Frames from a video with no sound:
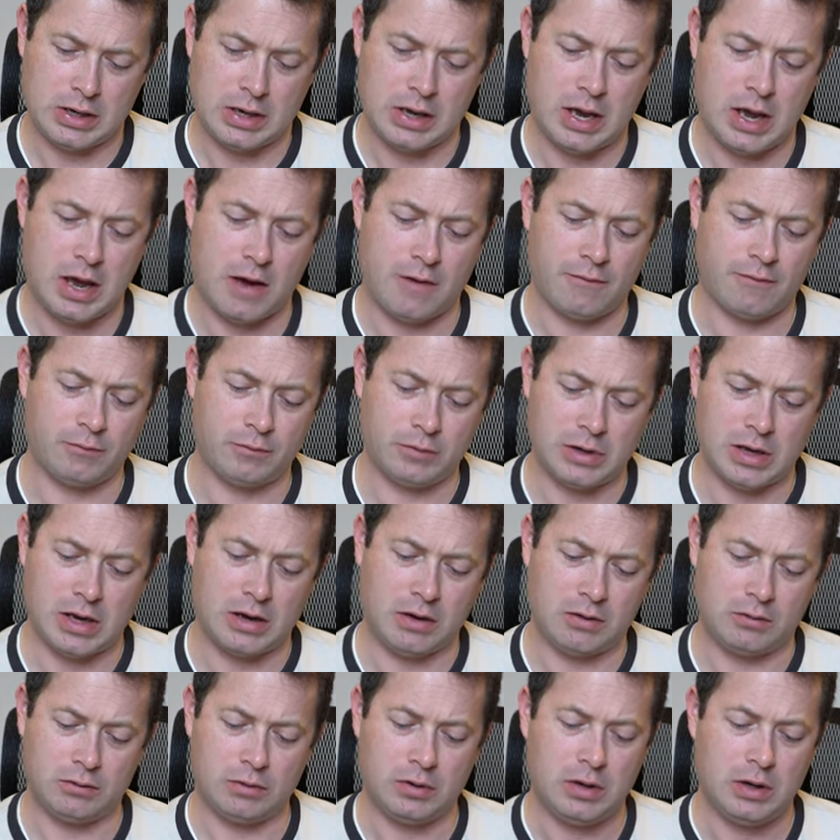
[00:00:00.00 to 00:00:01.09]
I have them
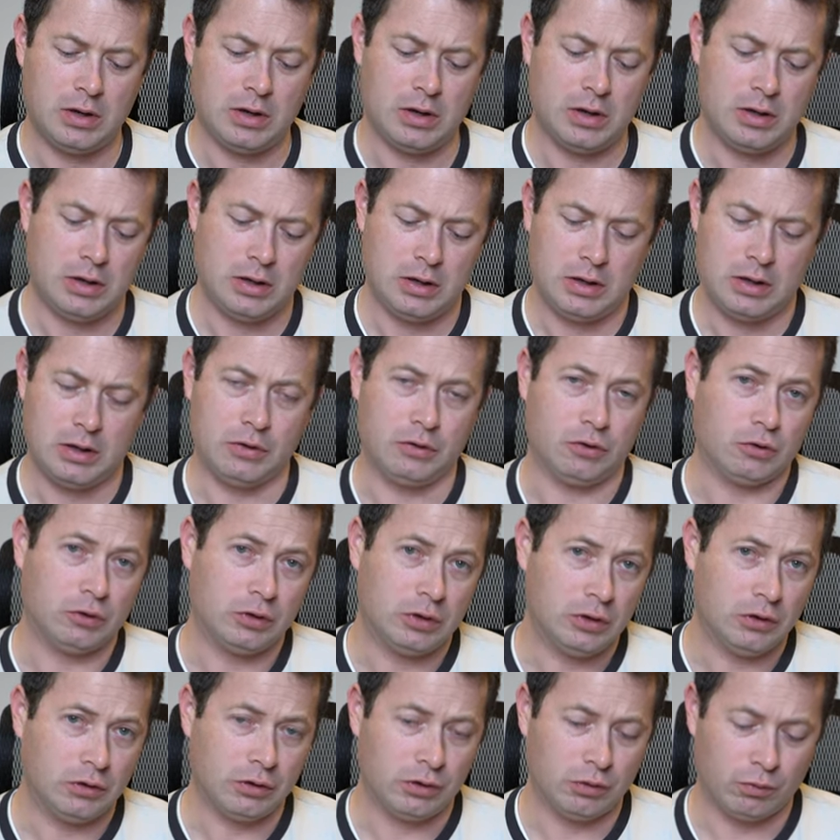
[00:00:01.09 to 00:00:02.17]
down in the
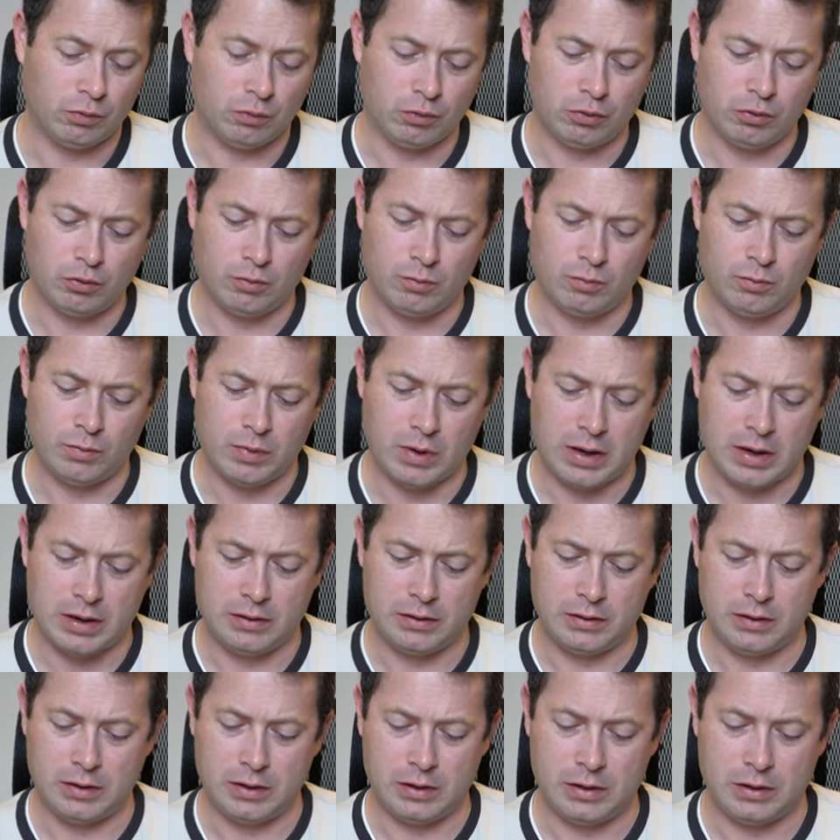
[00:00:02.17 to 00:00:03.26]
utility room by
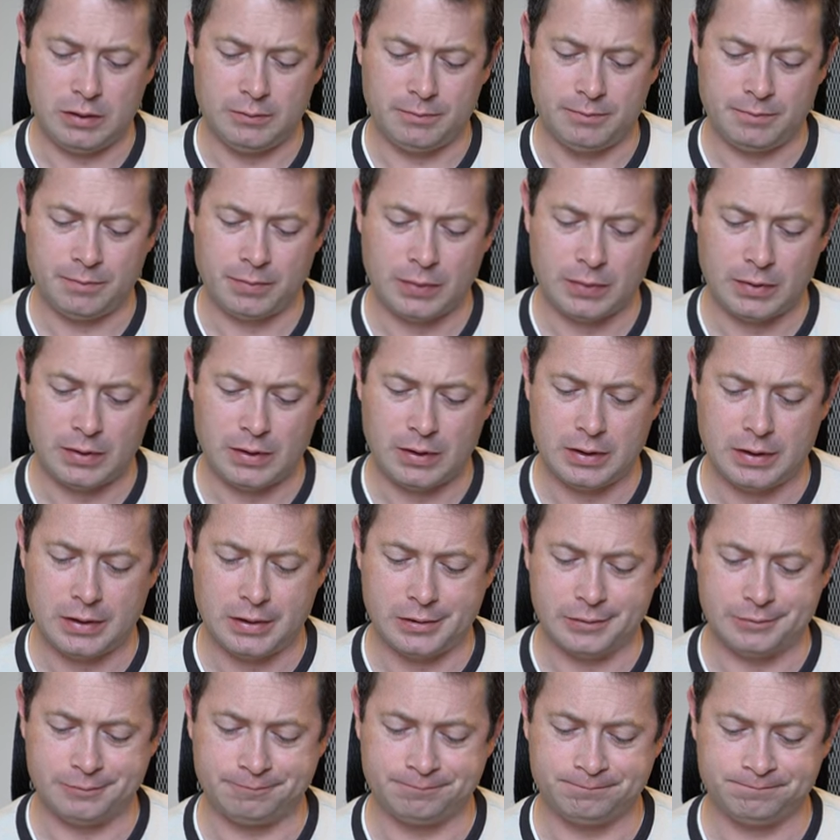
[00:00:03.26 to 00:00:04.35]
the...
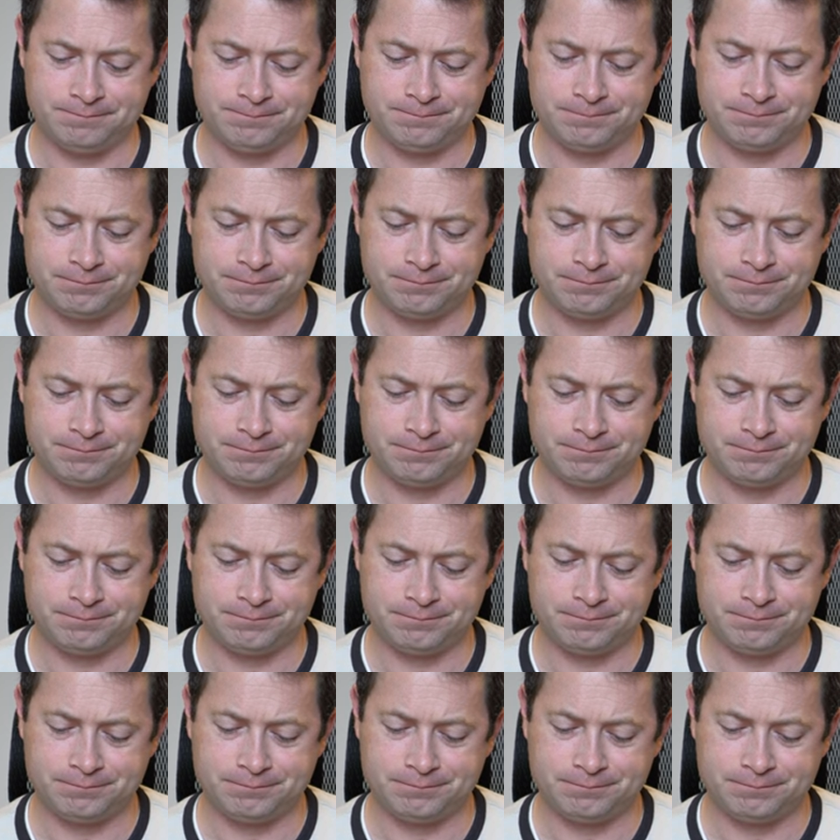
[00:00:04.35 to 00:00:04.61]
Um,